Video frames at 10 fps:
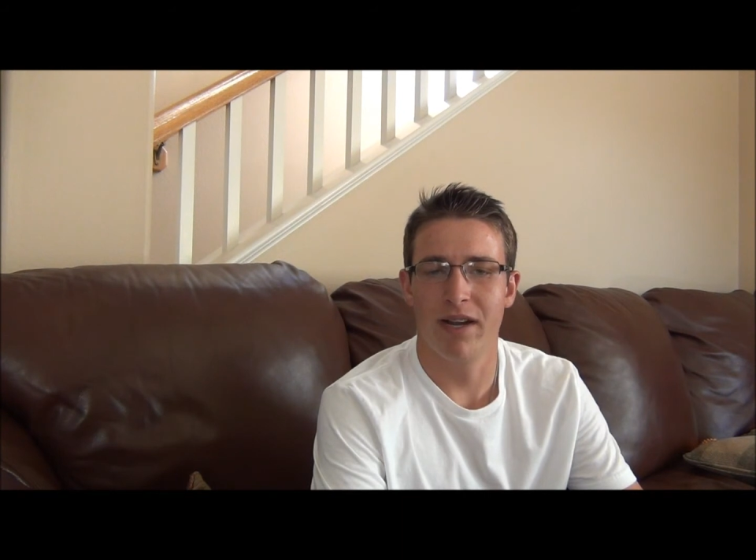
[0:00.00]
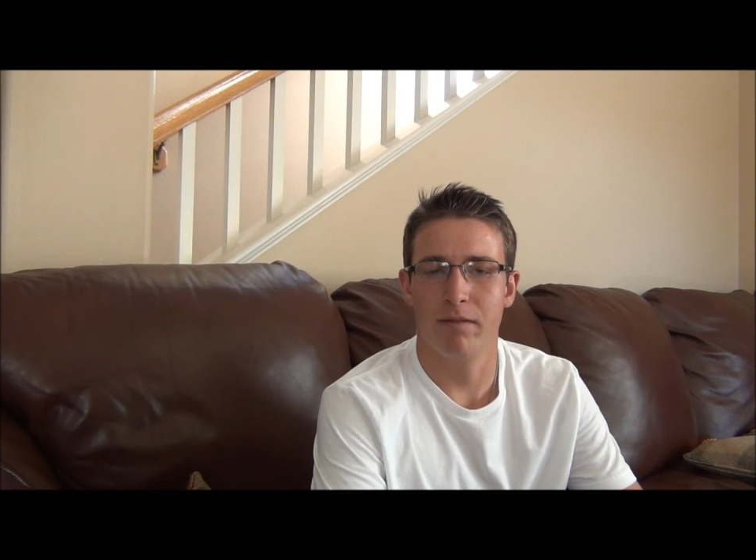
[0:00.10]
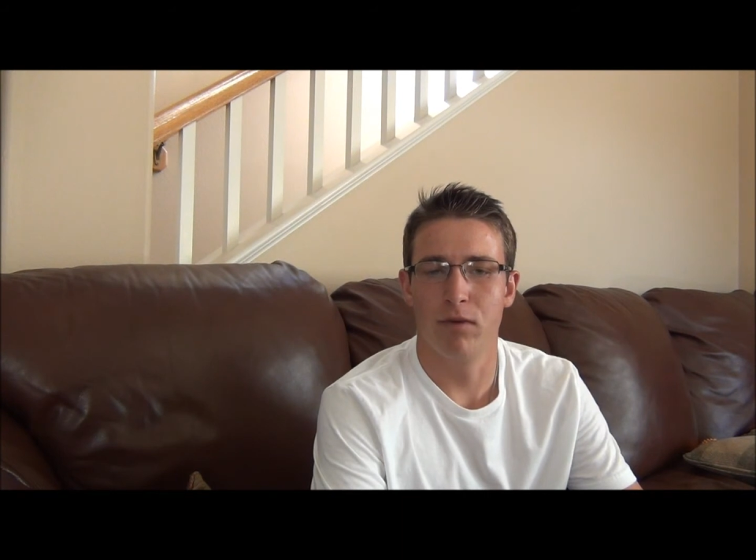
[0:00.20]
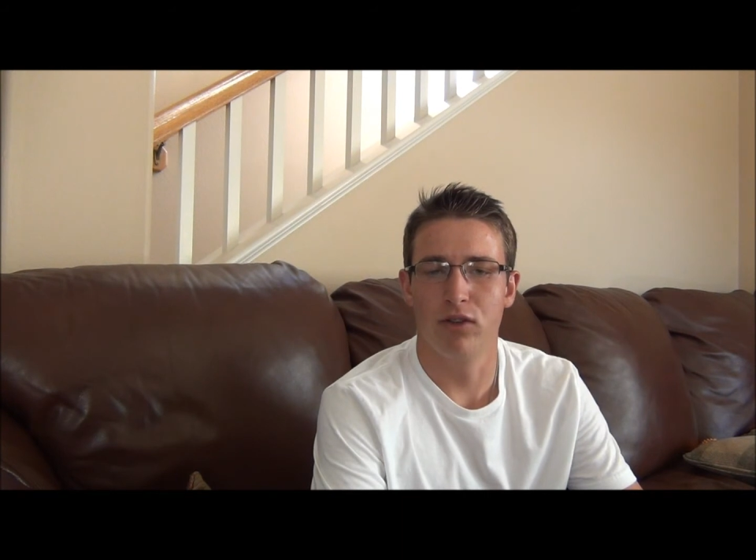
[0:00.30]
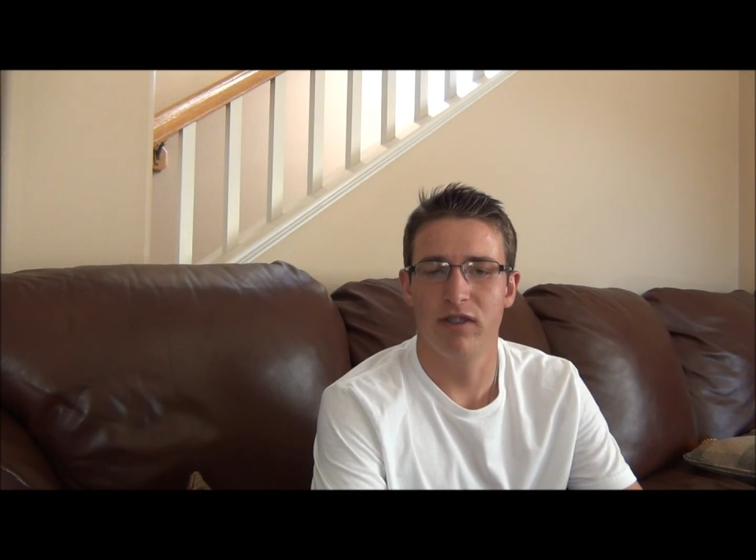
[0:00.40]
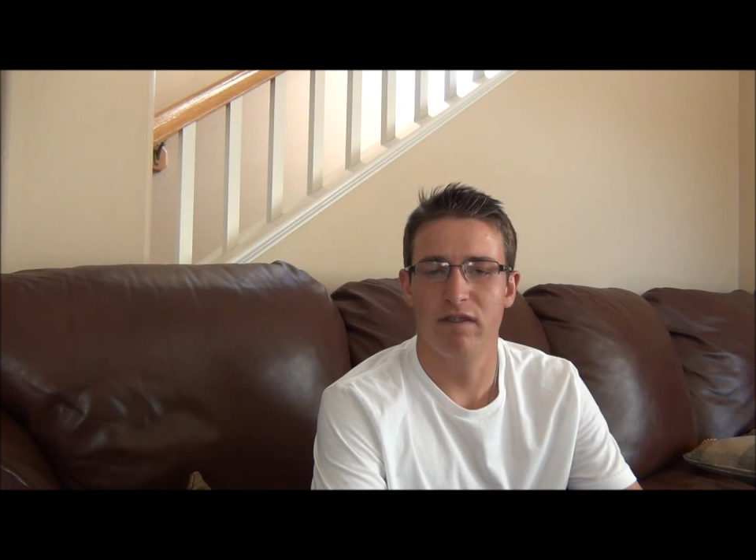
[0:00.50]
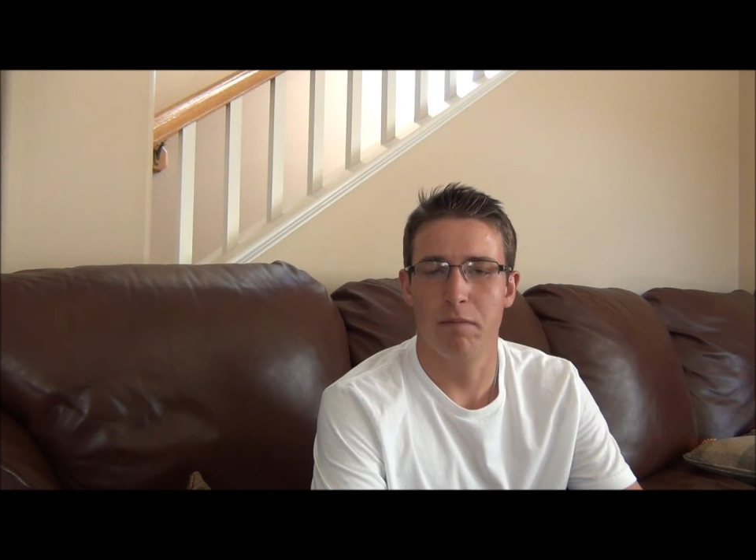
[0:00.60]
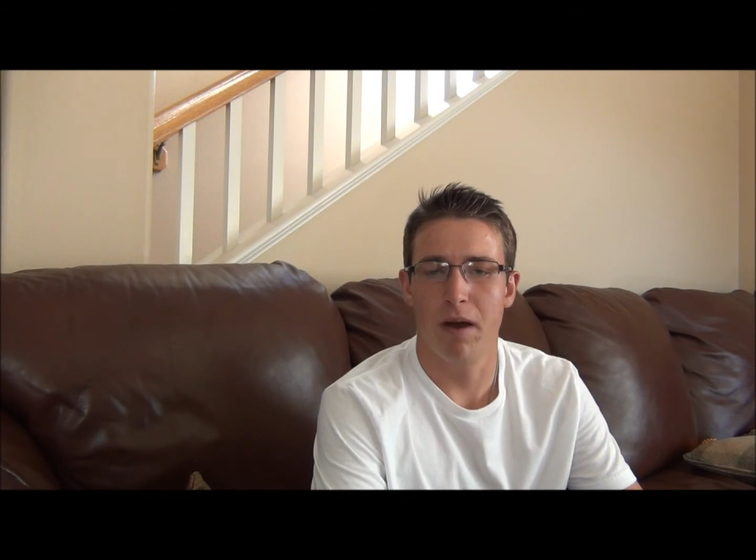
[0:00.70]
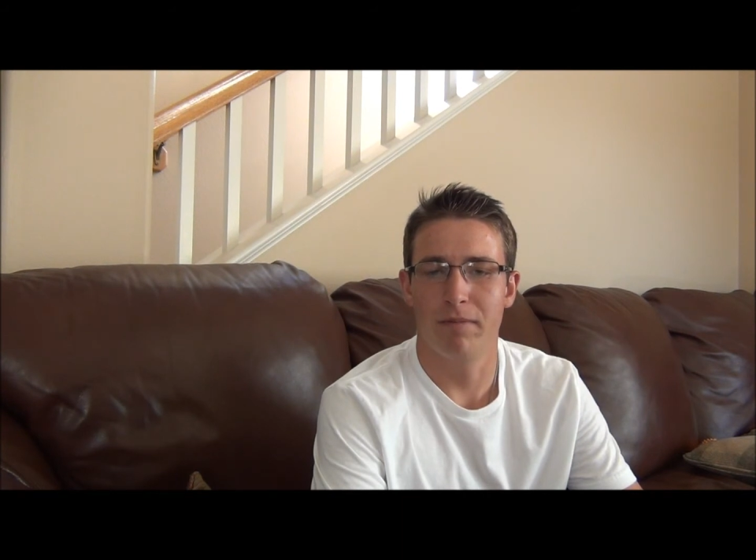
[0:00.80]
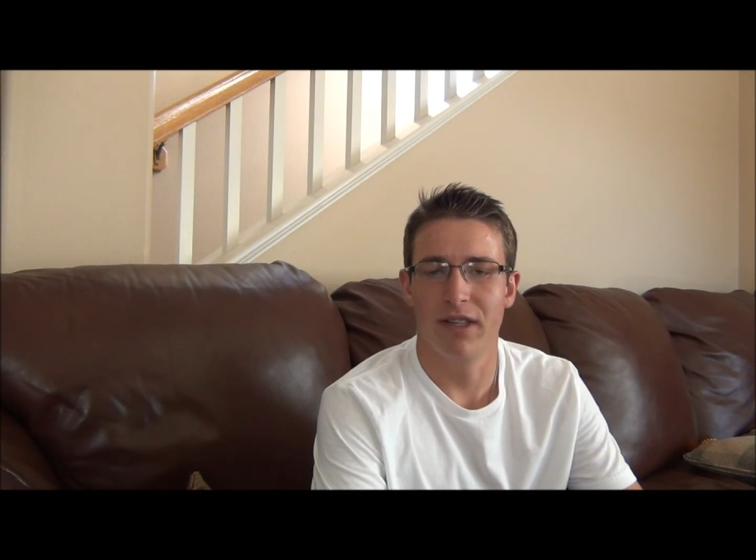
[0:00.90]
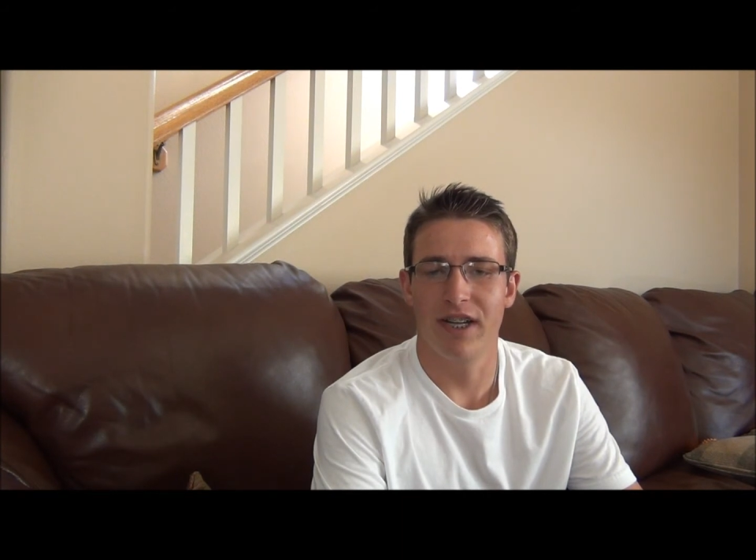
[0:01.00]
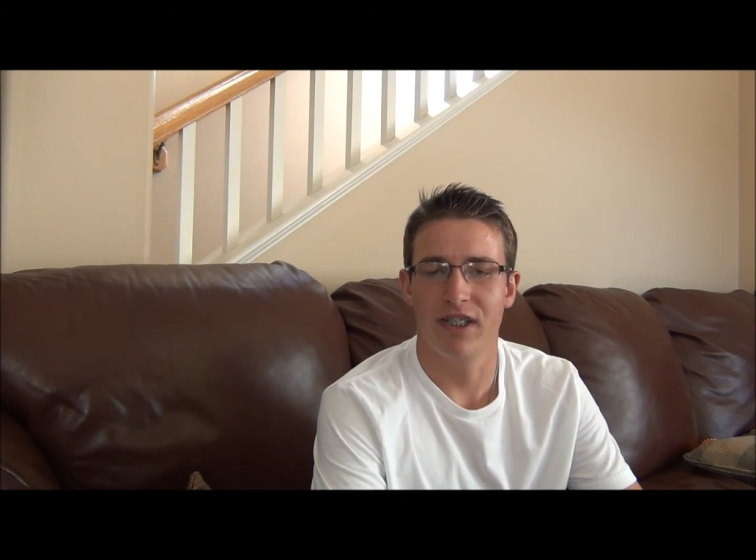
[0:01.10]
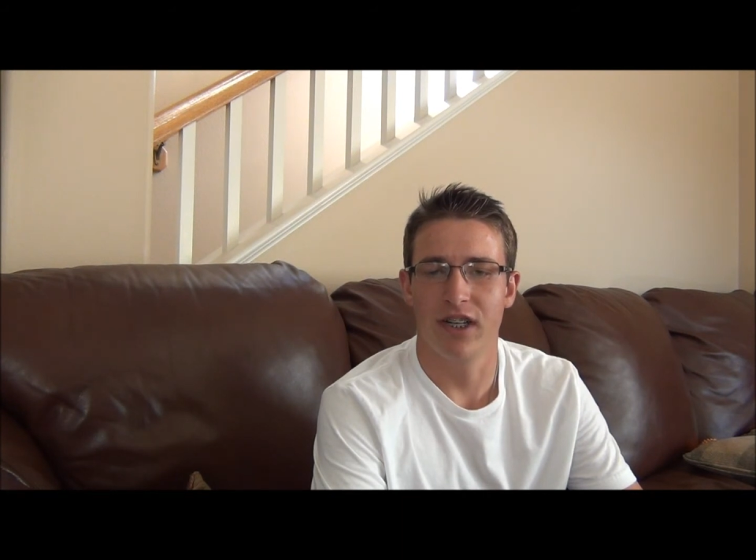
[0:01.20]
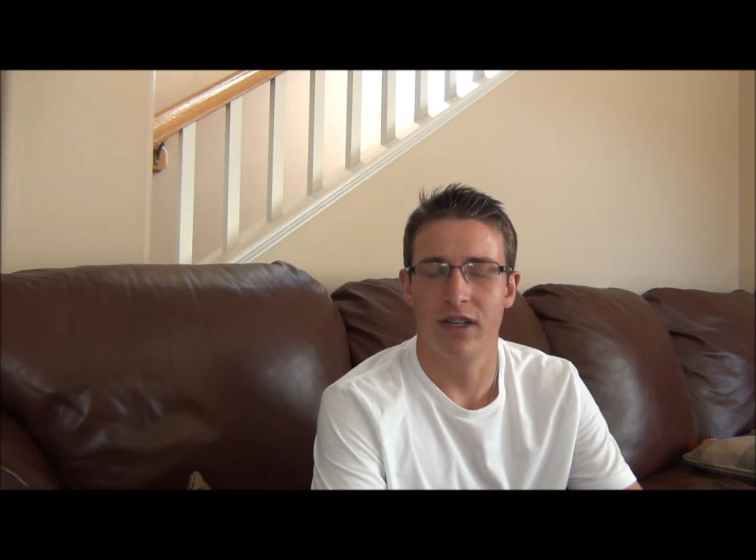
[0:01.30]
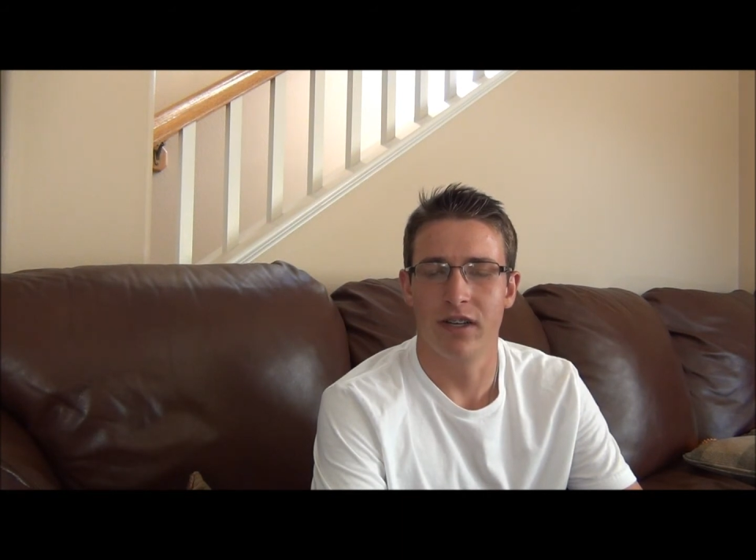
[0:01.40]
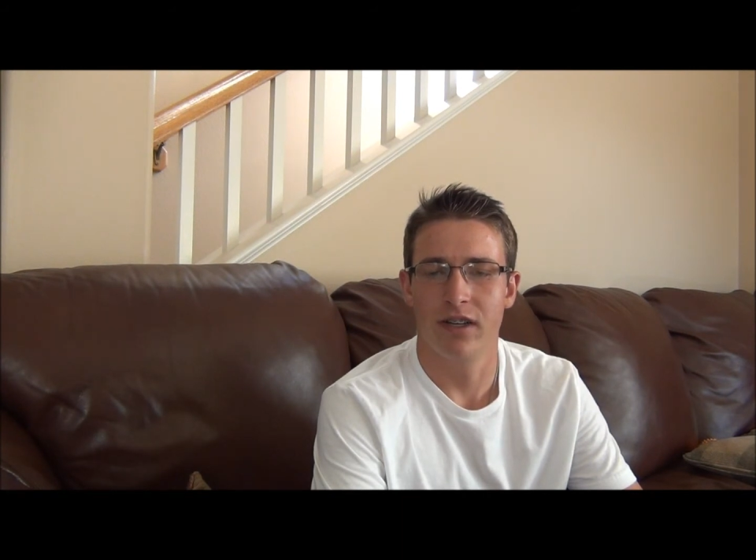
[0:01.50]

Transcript: up most of the population,